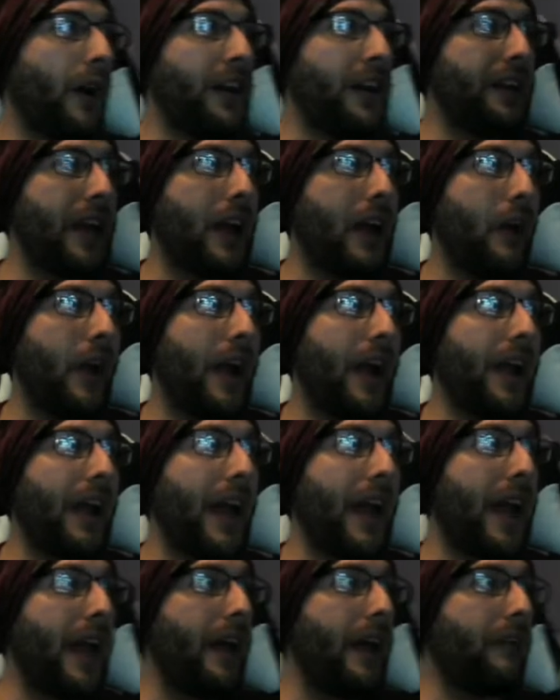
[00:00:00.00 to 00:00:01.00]
now I
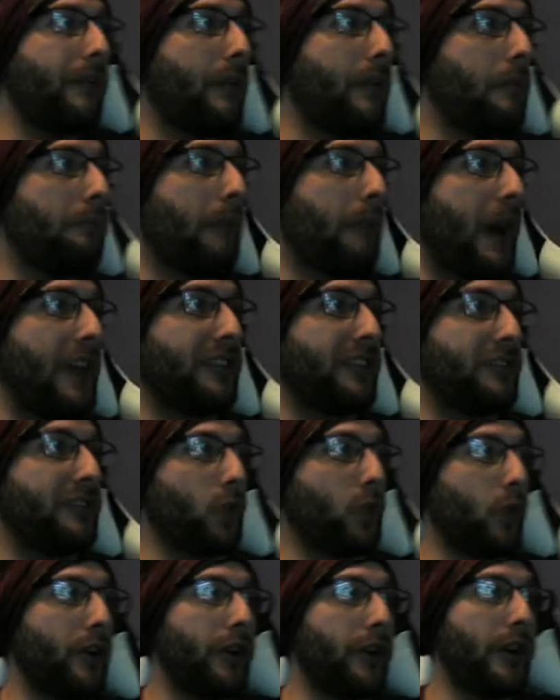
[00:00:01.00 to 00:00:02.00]
have my sword